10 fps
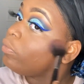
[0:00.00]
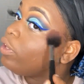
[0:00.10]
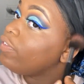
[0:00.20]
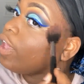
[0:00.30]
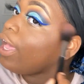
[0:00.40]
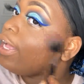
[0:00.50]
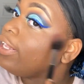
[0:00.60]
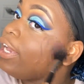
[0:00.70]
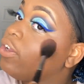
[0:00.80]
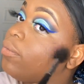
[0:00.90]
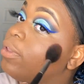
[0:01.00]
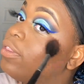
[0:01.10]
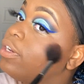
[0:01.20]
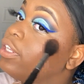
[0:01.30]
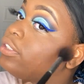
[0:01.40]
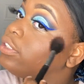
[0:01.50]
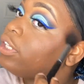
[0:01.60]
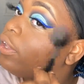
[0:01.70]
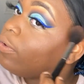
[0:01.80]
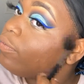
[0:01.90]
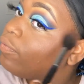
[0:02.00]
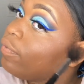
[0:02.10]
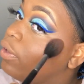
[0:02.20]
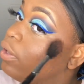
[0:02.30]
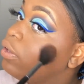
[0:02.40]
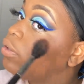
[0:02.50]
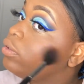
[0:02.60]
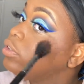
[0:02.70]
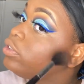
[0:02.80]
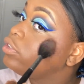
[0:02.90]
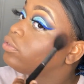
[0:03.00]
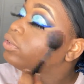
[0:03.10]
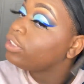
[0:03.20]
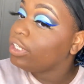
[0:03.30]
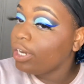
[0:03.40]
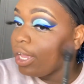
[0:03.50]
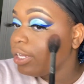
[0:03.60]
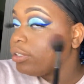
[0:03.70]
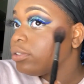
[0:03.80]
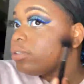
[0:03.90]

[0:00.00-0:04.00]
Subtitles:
It's a highlighter within itself, which is really nice.